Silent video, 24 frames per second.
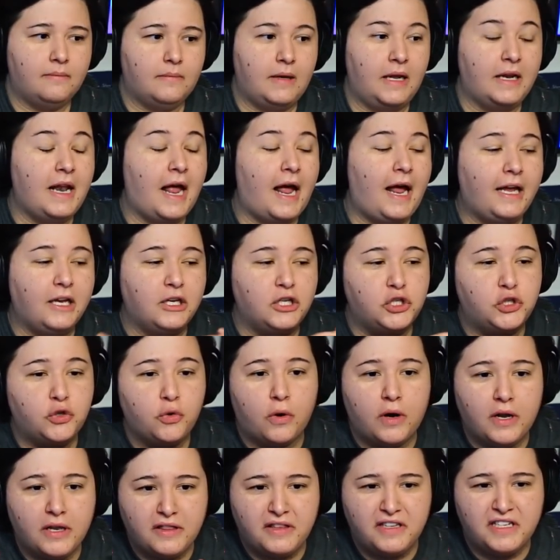And I
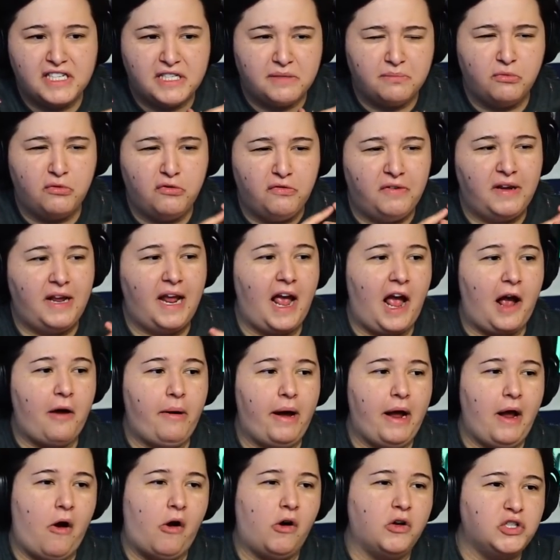enjoyed this movie how I
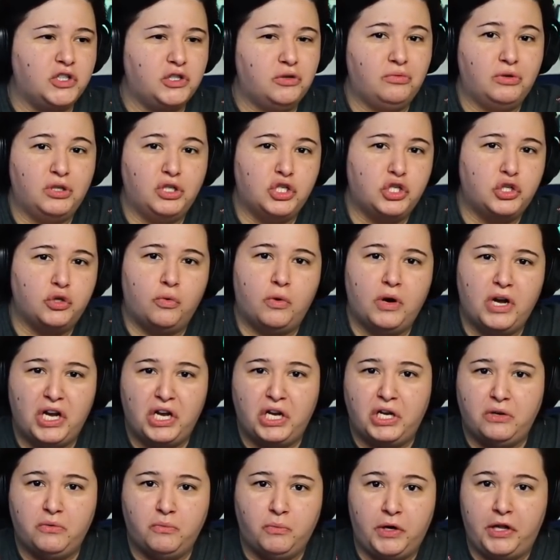also
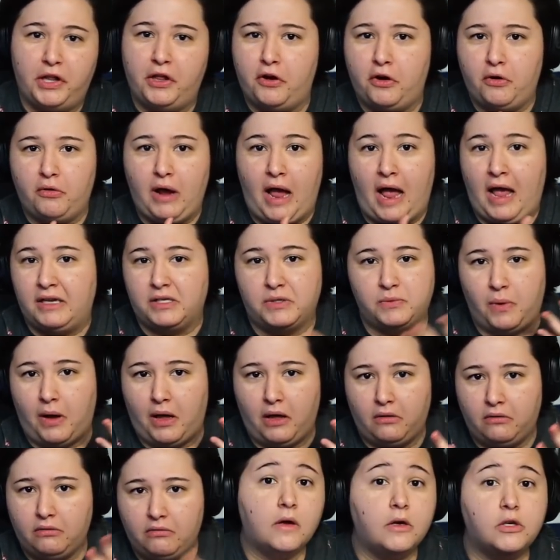enjoyed Willow as well.